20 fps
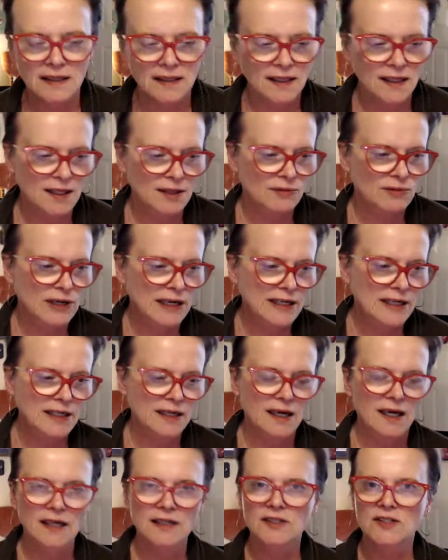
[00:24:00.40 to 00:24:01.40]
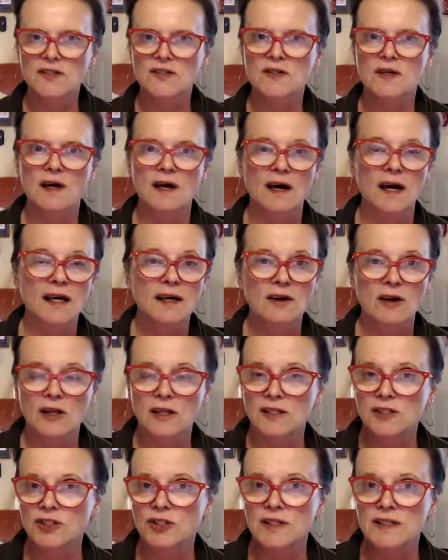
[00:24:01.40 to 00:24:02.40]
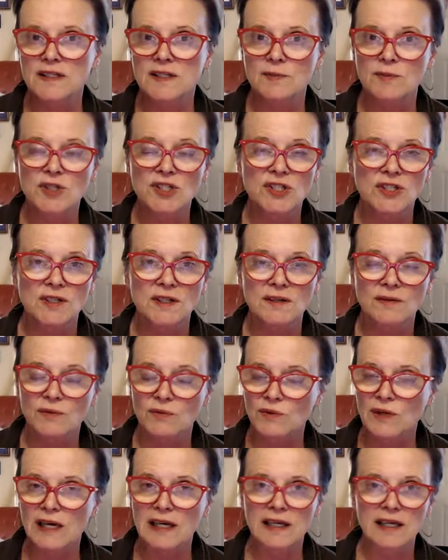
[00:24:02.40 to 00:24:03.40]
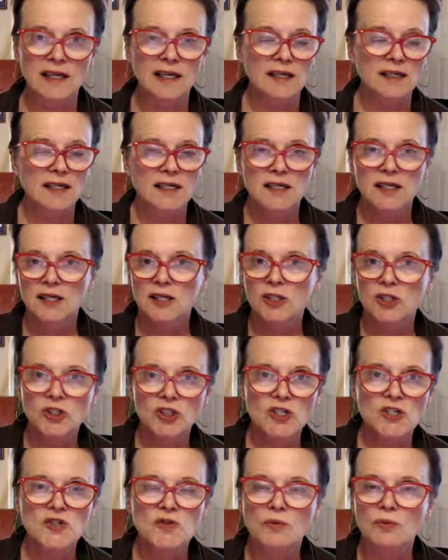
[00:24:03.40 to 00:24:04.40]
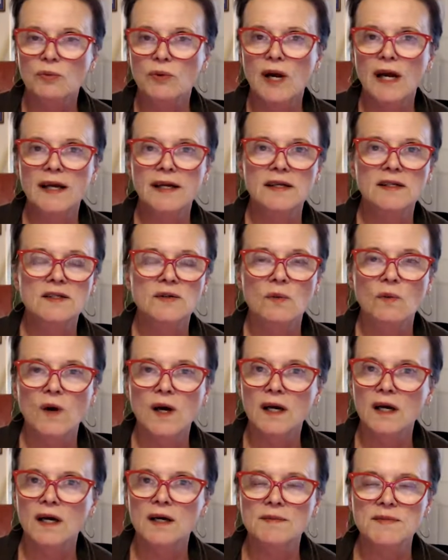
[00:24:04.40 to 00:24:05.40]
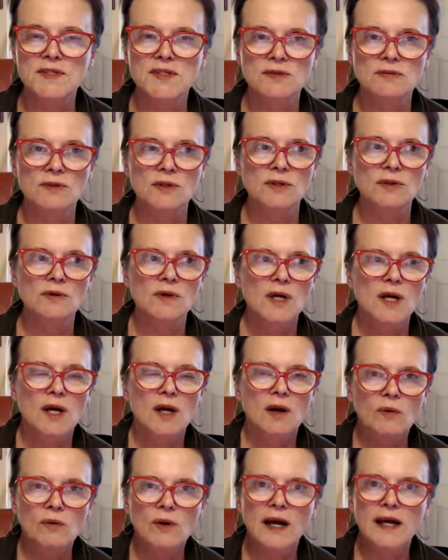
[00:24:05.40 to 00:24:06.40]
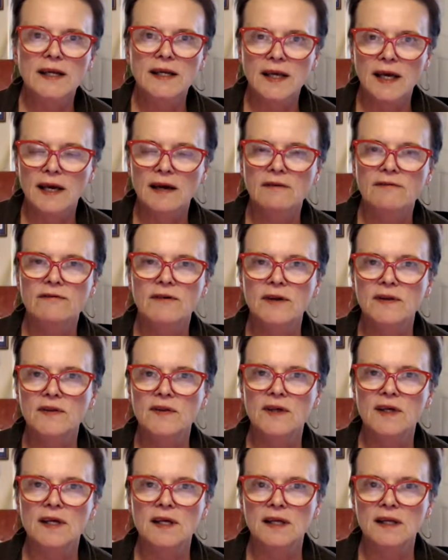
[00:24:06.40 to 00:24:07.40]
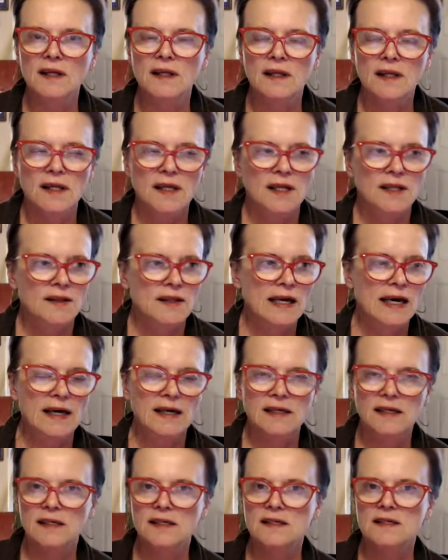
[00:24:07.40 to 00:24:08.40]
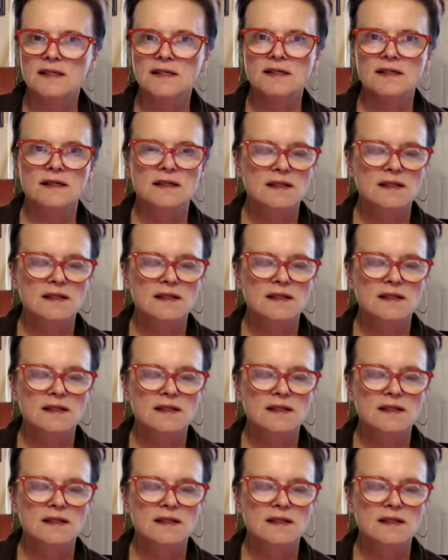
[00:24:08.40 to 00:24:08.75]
writing. I call it transmission writing. You just write what comes through. Write everything that is